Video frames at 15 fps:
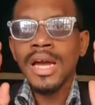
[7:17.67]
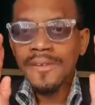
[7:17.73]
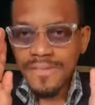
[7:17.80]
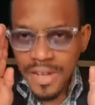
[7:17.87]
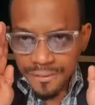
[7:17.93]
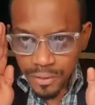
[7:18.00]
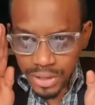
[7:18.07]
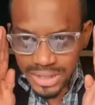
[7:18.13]

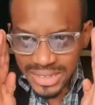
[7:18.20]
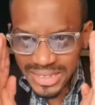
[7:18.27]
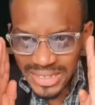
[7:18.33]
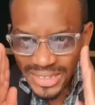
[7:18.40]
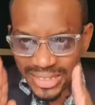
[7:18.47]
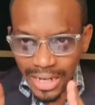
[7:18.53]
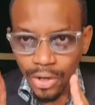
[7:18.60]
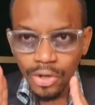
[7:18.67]
Then for the
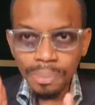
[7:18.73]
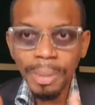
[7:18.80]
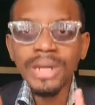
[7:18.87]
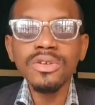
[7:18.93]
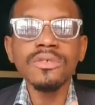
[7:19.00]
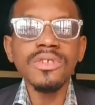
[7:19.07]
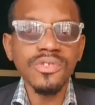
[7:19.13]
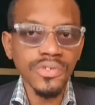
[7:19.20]
second
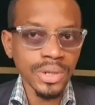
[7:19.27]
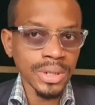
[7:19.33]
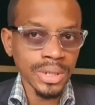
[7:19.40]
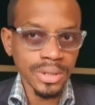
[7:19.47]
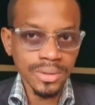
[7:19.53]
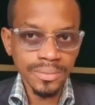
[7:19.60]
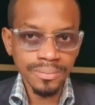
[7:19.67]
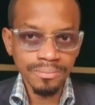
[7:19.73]
part of the
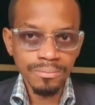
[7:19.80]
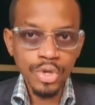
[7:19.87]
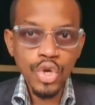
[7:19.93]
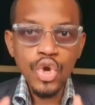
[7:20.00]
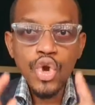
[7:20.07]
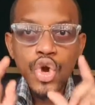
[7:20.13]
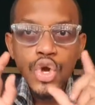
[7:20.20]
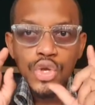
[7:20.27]
funnel,
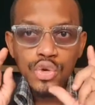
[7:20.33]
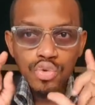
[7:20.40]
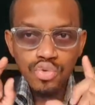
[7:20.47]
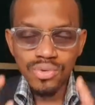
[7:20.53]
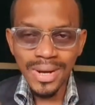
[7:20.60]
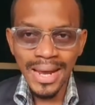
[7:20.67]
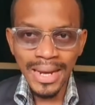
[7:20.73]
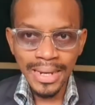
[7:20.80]
you
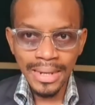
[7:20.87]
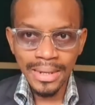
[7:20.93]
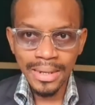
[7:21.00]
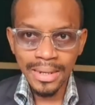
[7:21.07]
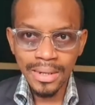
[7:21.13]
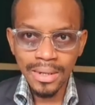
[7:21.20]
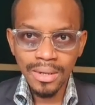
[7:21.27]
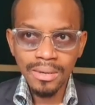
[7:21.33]

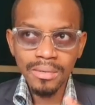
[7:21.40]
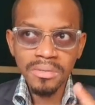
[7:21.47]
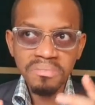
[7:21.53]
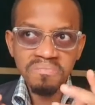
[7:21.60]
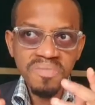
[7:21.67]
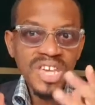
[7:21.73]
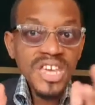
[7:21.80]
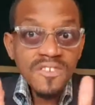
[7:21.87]
run
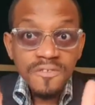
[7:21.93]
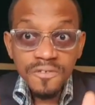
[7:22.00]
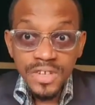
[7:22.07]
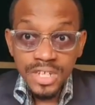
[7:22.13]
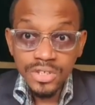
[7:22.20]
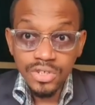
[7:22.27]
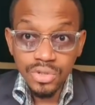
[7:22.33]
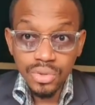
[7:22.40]
a
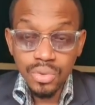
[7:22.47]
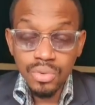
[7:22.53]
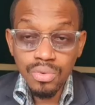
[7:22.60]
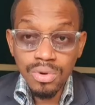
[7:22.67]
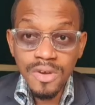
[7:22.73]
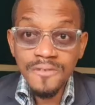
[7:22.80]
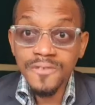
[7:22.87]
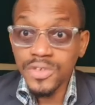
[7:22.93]
video
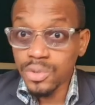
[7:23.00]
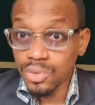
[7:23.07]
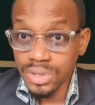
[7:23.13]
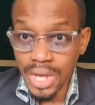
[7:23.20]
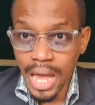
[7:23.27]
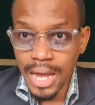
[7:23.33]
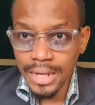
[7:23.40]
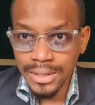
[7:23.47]
views
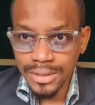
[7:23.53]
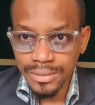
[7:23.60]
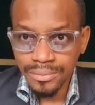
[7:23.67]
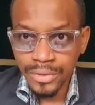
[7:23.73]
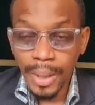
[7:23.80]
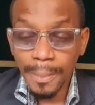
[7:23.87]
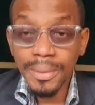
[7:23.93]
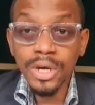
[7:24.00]
ad.
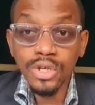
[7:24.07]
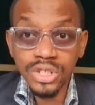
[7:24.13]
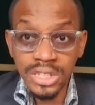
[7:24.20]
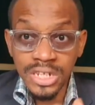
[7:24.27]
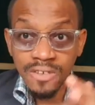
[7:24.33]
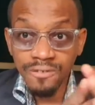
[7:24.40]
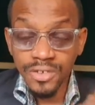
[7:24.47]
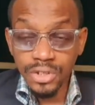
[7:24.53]
Because in
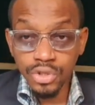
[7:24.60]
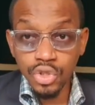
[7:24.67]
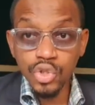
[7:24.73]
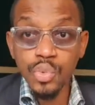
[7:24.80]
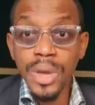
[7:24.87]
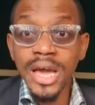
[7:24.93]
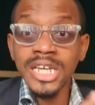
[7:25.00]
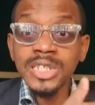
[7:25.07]
the video,
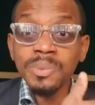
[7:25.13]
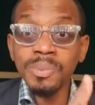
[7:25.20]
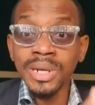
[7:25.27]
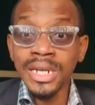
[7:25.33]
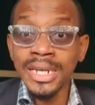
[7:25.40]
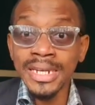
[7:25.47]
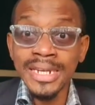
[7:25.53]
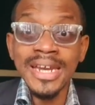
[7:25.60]
you are
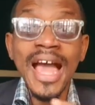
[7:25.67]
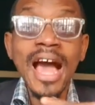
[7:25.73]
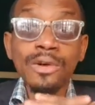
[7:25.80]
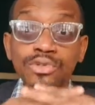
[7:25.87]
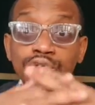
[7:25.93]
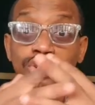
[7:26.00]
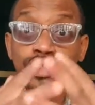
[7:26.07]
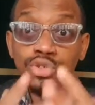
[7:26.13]
explaining how
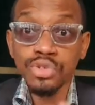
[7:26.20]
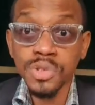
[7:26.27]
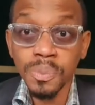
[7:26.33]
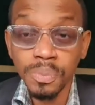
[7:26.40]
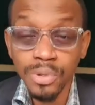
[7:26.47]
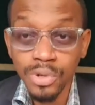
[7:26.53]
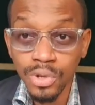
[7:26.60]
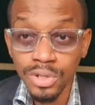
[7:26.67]
to use the
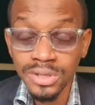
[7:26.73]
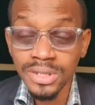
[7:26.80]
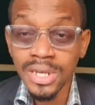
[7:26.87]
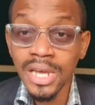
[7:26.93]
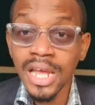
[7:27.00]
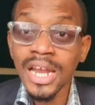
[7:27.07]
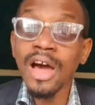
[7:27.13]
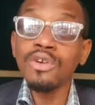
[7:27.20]
product
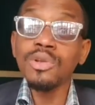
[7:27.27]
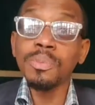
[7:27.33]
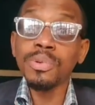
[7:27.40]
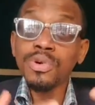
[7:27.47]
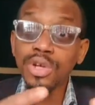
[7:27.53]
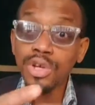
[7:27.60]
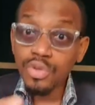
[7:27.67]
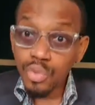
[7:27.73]
and how the
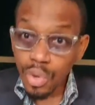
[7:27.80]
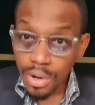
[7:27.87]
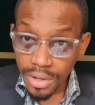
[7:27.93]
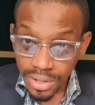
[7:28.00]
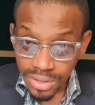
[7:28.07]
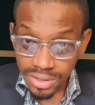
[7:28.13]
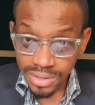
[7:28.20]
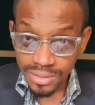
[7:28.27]
product
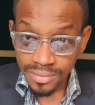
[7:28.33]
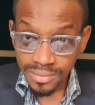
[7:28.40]
works,